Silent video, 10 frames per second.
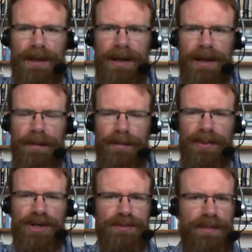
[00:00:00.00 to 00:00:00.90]
Uh,
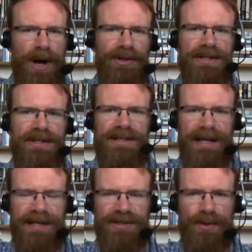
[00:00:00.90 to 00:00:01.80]
because Paul doesn't
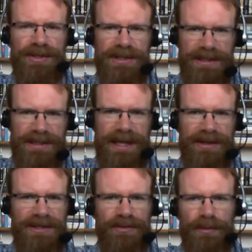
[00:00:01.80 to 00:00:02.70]
cite his sources and say
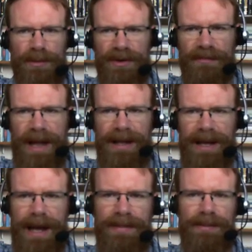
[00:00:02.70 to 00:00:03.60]
this is from the book of
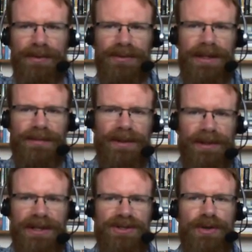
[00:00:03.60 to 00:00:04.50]
Malachi, people
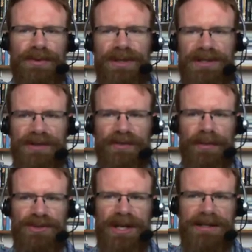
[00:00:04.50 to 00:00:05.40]
typically assume that this is
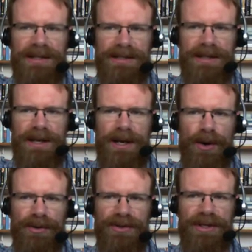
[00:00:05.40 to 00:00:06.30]
from Genesis
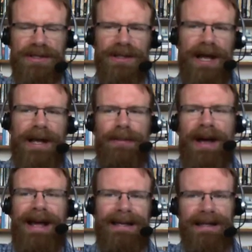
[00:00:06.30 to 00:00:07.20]
or that this line
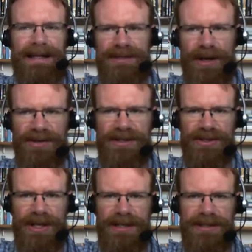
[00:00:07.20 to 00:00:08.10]
about hating Esau is
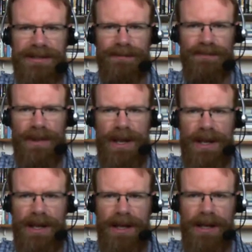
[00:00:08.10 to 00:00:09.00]
in Genesis
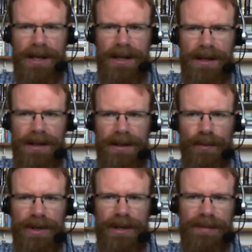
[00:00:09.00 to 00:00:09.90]

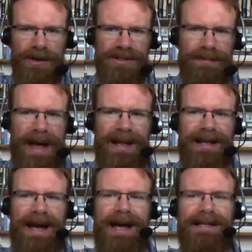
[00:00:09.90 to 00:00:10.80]
when it appears in
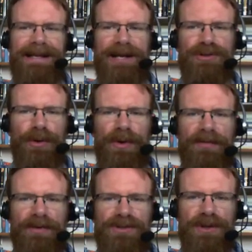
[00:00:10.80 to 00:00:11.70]
Malachi, it's actually a
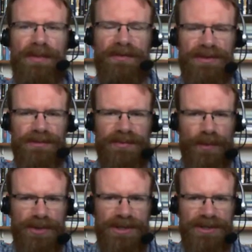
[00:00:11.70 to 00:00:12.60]
reference to the
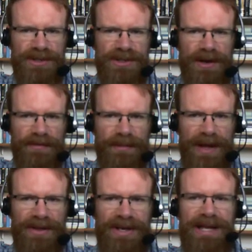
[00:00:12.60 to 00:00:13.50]
misfortunes suffered
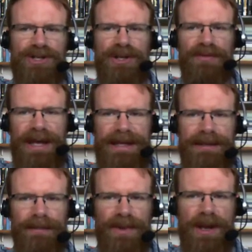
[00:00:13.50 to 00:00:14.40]
by the nation of
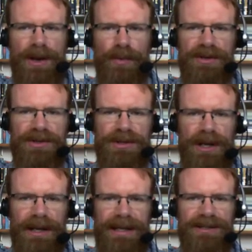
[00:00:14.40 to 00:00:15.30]
Edom, which uh,